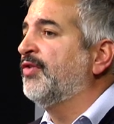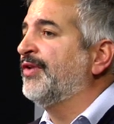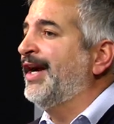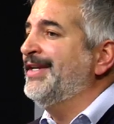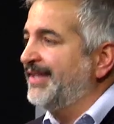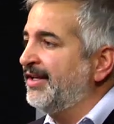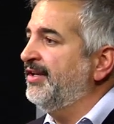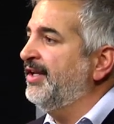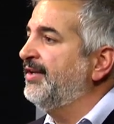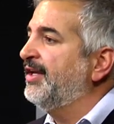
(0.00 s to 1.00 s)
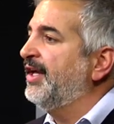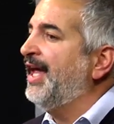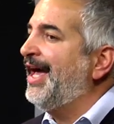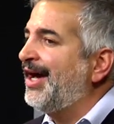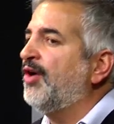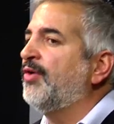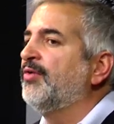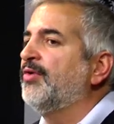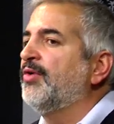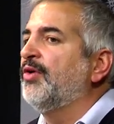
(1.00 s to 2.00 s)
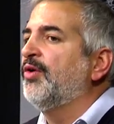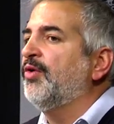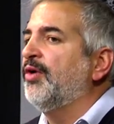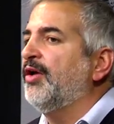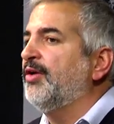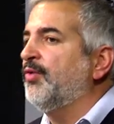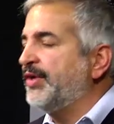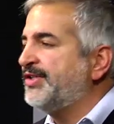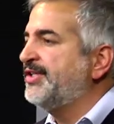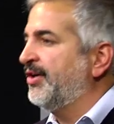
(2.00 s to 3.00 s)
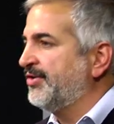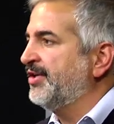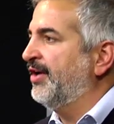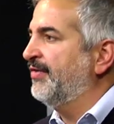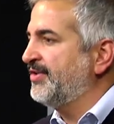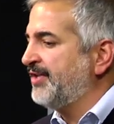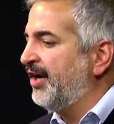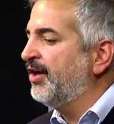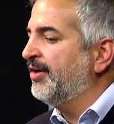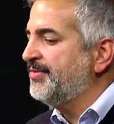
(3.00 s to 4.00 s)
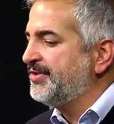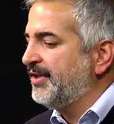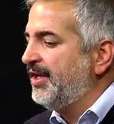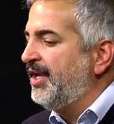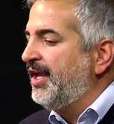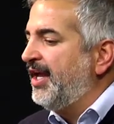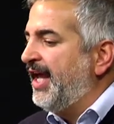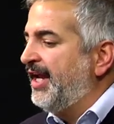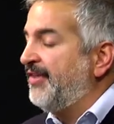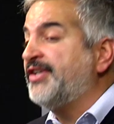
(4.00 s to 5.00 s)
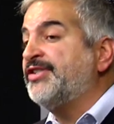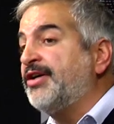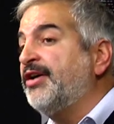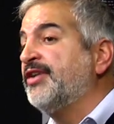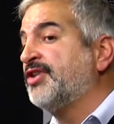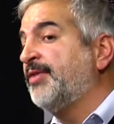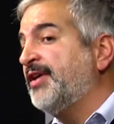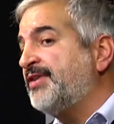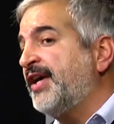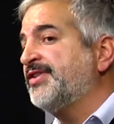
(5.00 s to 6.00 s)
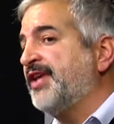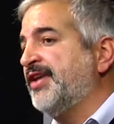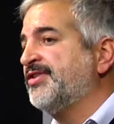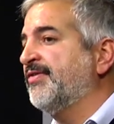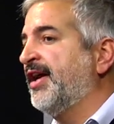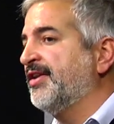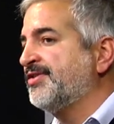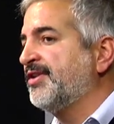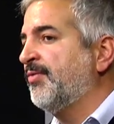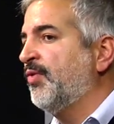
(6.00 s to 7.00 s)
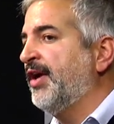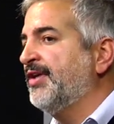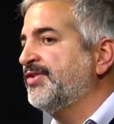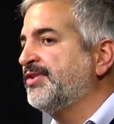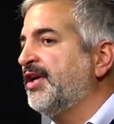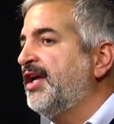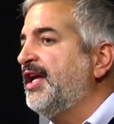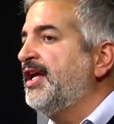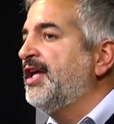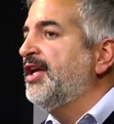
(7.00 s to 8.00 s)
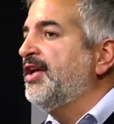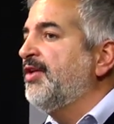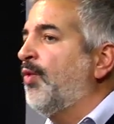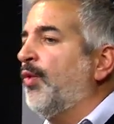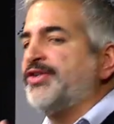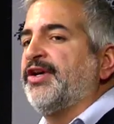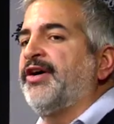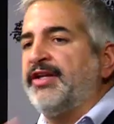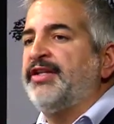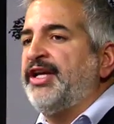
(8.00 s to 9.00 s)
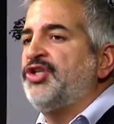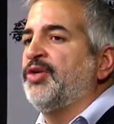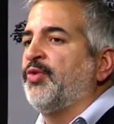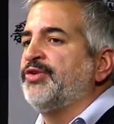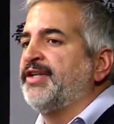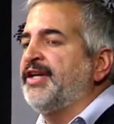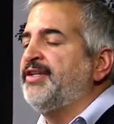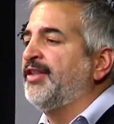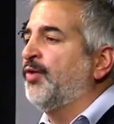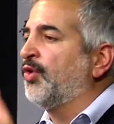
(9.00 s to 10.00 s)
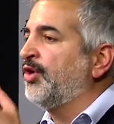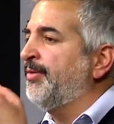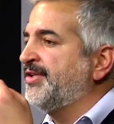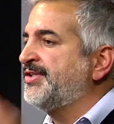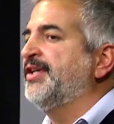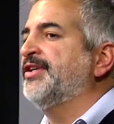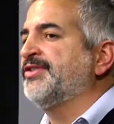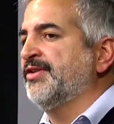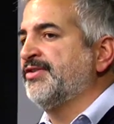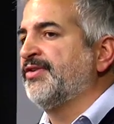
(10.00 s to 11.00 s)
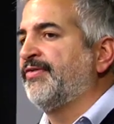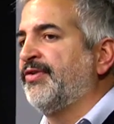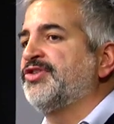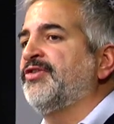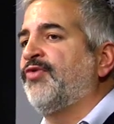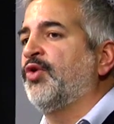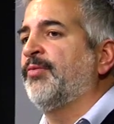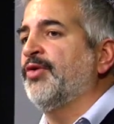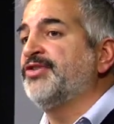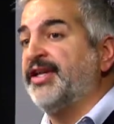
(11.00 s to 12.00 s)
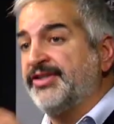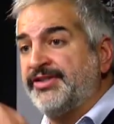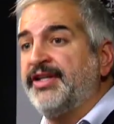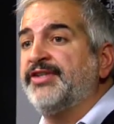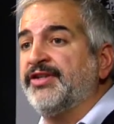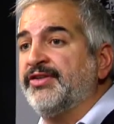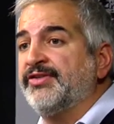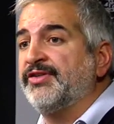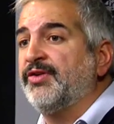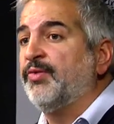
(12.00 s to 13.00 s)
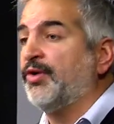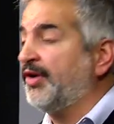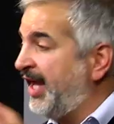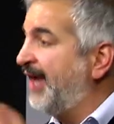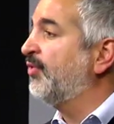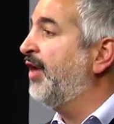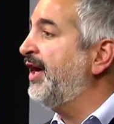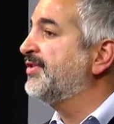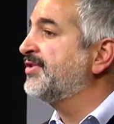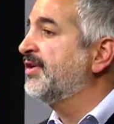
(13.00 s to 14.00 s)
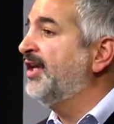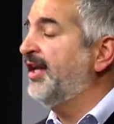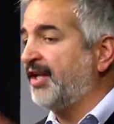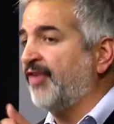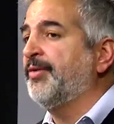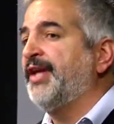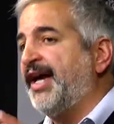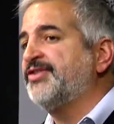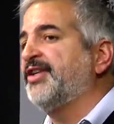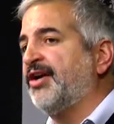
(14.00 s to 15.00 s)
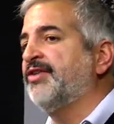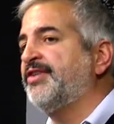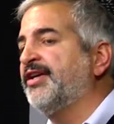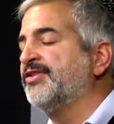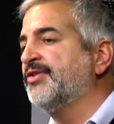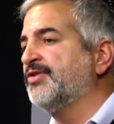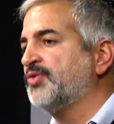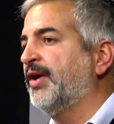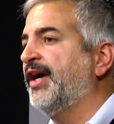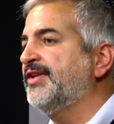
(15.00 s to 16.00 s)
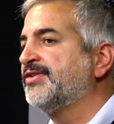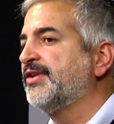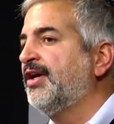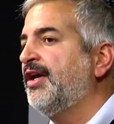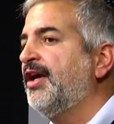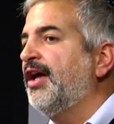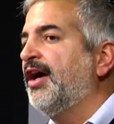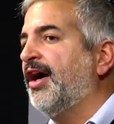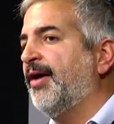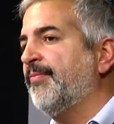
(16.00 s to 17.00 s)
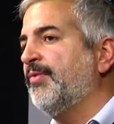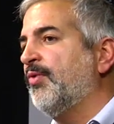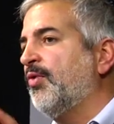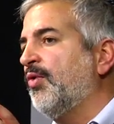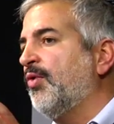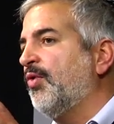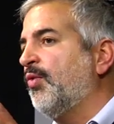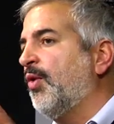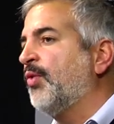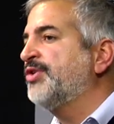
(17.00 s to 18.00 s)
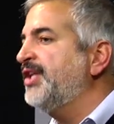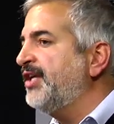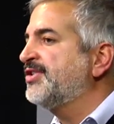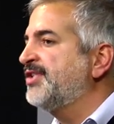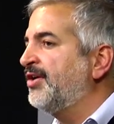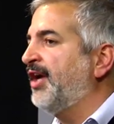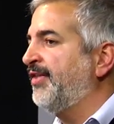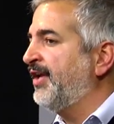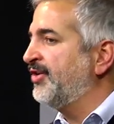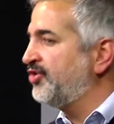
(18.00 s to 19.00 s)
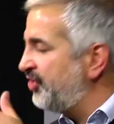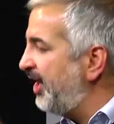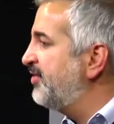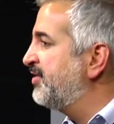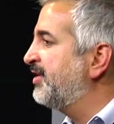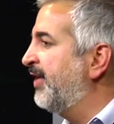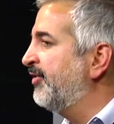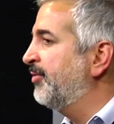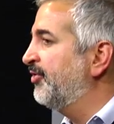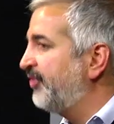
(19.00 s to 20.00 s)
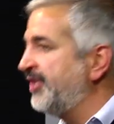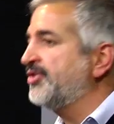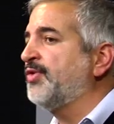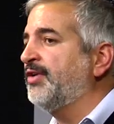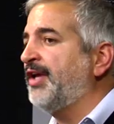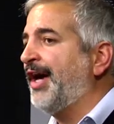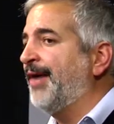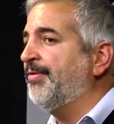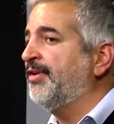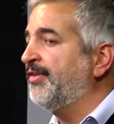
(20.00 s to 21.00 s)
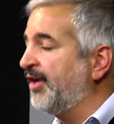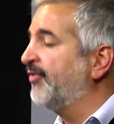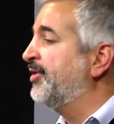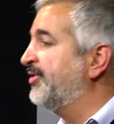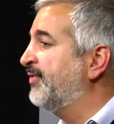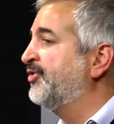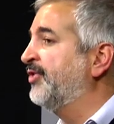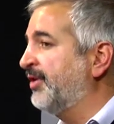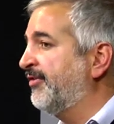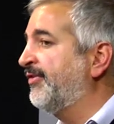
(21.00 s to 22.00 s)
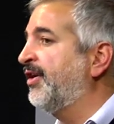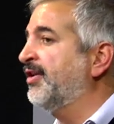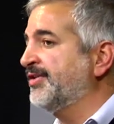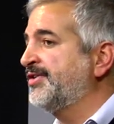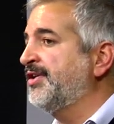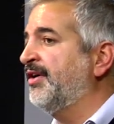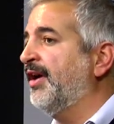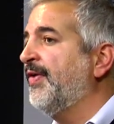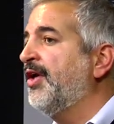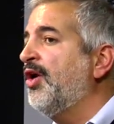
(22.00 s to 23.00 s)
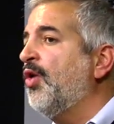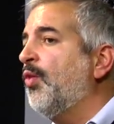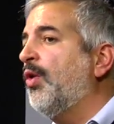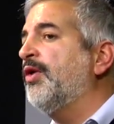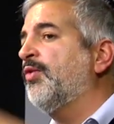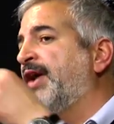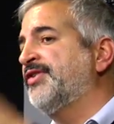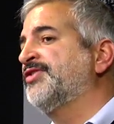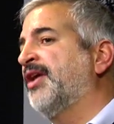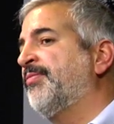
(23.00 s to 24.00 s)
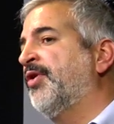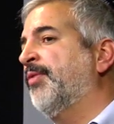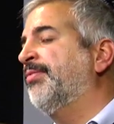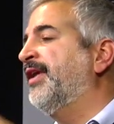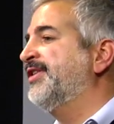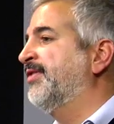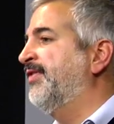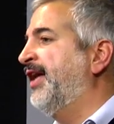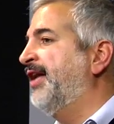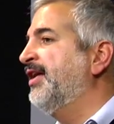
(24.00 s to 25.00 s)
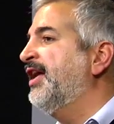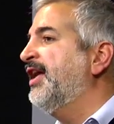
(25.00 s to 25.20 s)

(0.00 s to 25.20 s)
over identity and how we see ourselves as Arabs. And I think Syria is going to be a test case of that in some ways. What we saw in Egypt was an idea that we're going to be citizens, first and foremost. And as citizens, we're going to have rights. And a government has to guarantee us those rights. What we're seeing in Syria, I think, is change is inevitable. Change is going to happen, and the government is eventually going to fall in Syria. What rises up, though, in place of that?